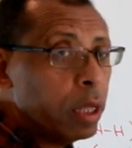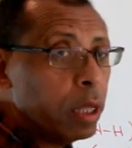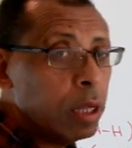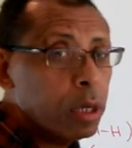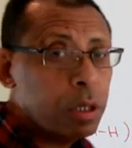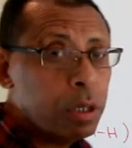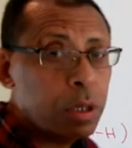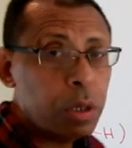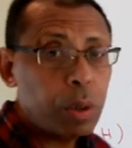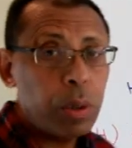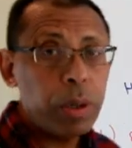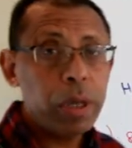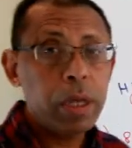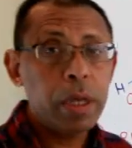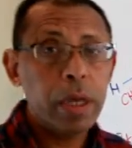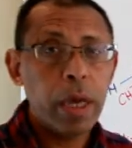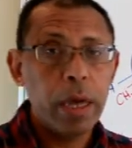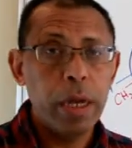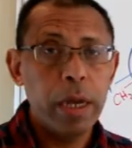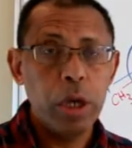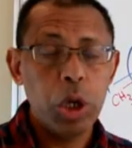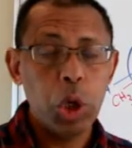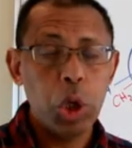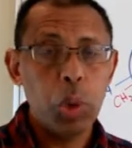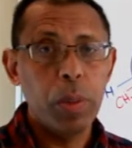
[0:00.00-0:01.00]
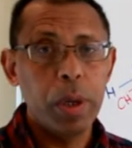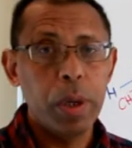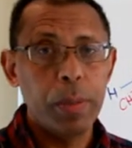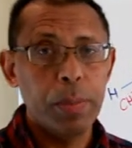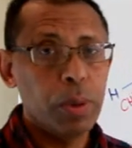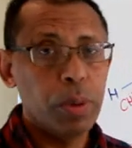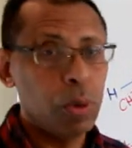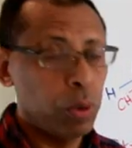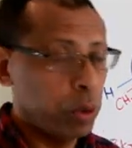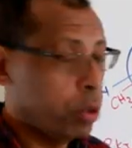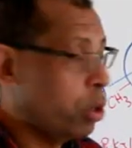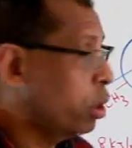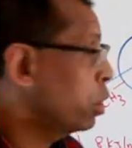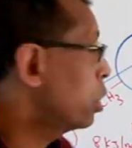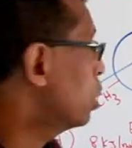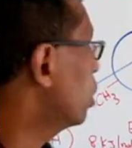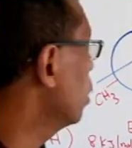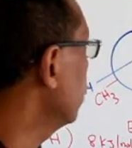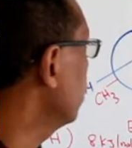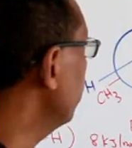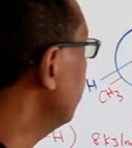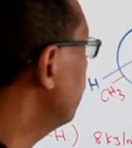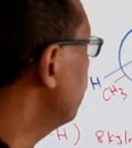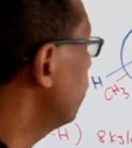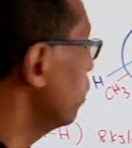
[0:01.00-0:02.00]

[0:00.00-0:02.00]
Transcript: in drawing a Newman projection,